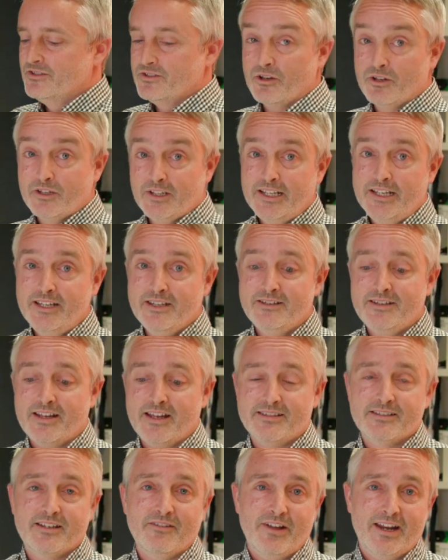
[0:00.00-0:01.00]
So clear your
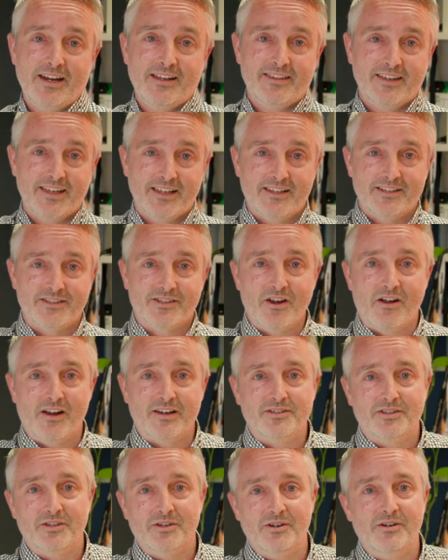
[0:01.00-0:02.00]
desk of anything that's
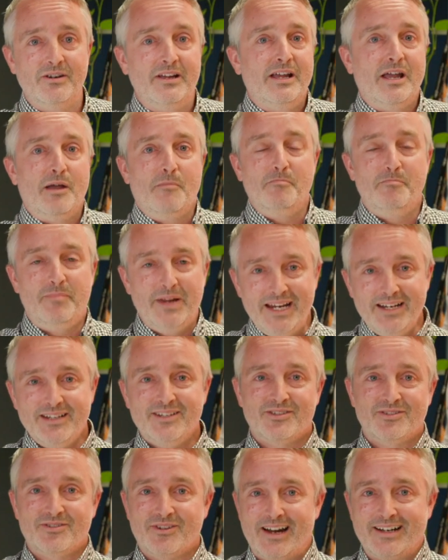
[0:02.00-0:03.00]
going to be
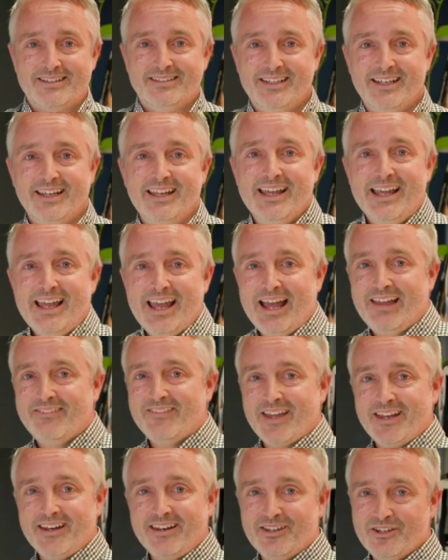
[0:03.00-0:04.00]
distracting, and
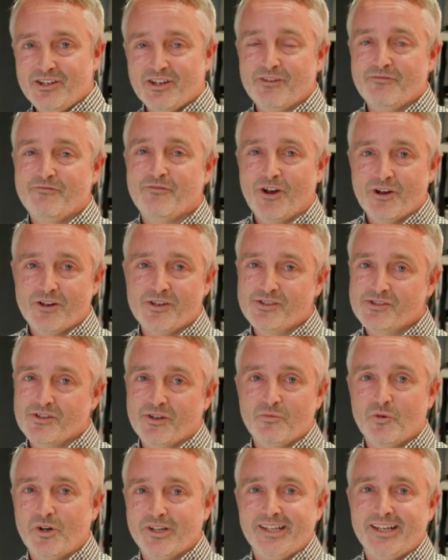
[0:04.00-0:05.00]
then you can focus
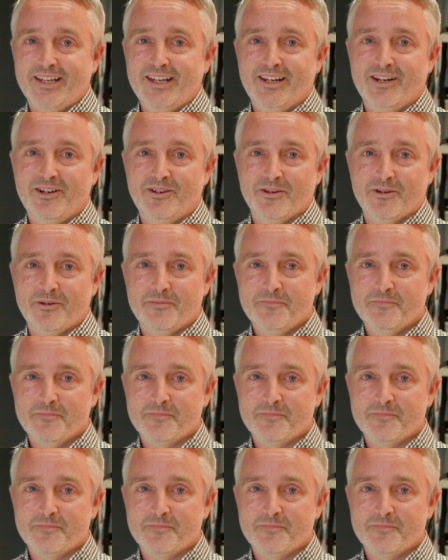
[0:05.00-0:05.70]
on what you're here to do.